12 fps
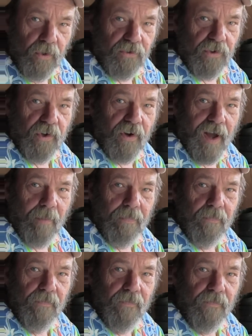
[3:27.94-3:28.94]
use the top
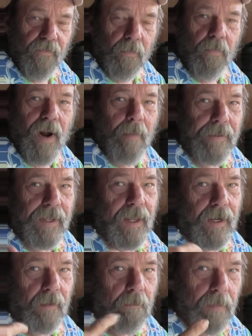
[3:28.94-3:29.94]
for
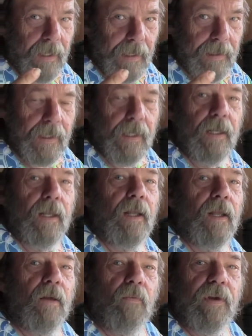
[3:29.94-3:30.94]
propagating, but
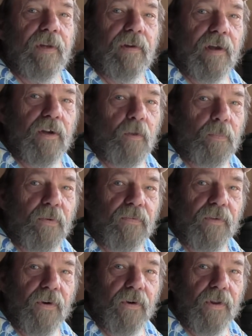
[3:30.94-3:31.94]
we tend to
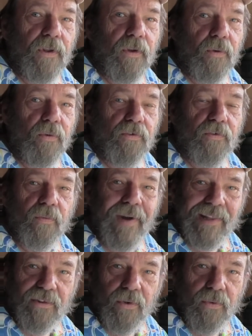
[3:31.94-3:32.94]
prefer to use
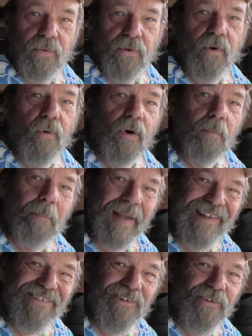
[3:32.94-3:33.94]
ratoon or
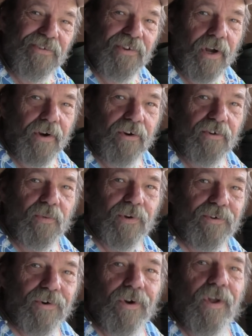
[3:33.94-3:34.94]
basal suckers,
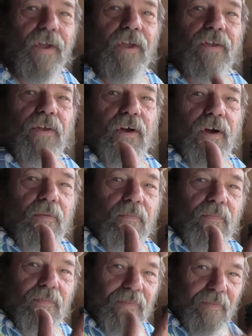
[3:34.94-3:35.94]
which are
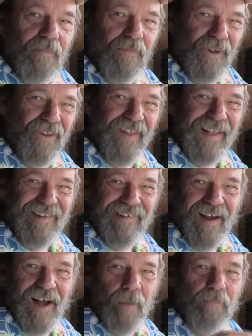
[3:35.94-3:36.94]
look like
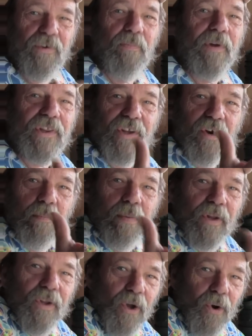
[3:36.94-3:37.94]
tops, but they're
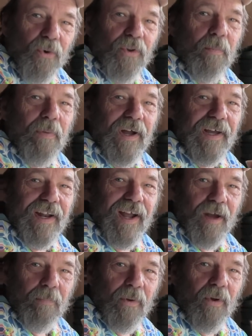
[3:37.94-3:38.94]
below the
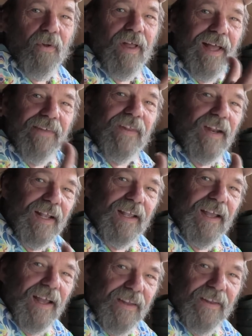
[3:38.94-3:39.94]
pineapple, and then
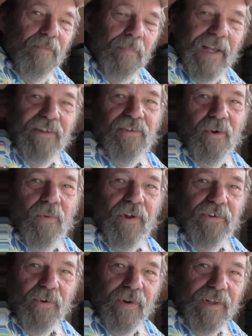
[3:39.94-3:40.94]
again, the basal
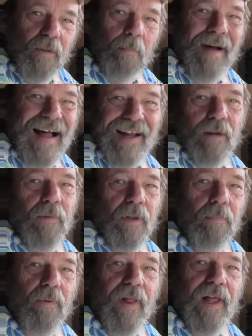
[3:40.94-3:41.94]
ones are at the bottom of
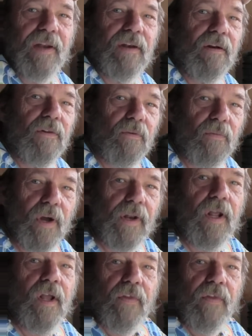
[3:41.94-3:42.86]
the plant near the root.